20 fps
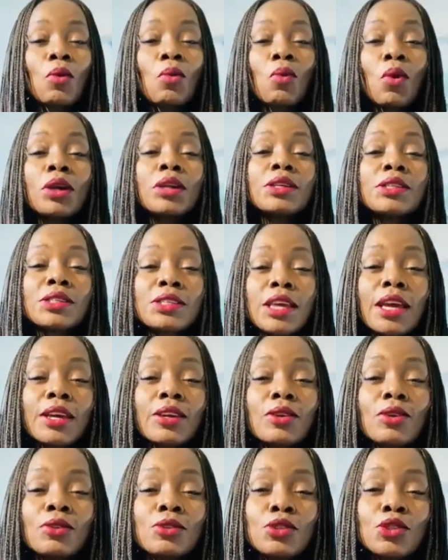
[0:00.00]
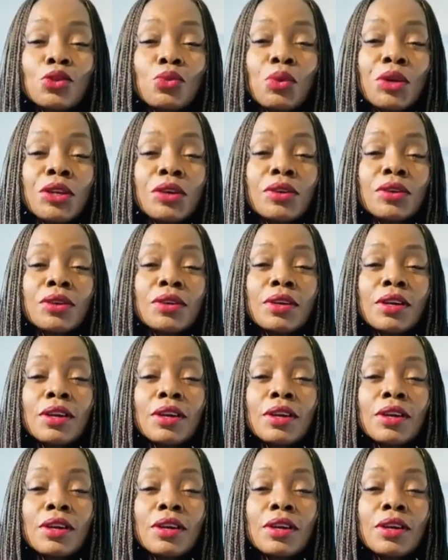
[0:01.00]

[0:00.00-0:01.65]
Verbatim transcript: what he said on Twitter